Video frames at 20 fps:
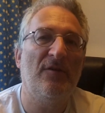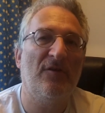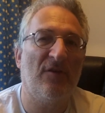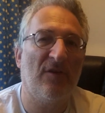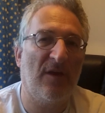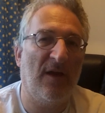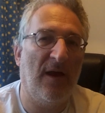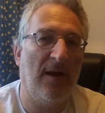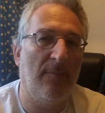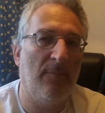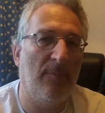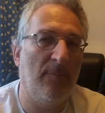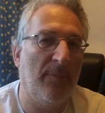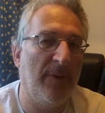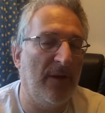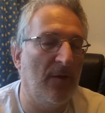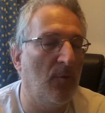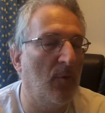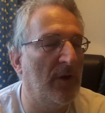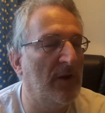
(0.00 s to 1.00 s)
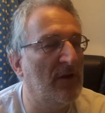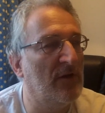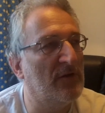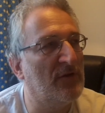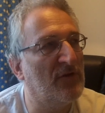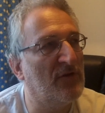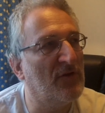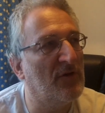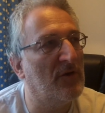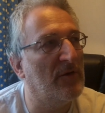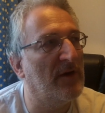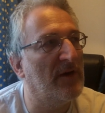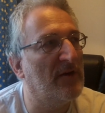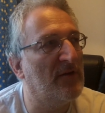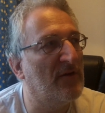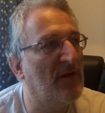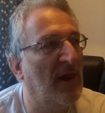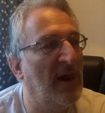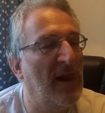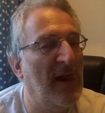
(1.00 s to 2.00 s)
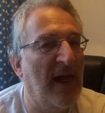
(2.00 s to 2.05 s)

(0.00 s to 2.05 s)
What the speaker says: to come be a witness to it.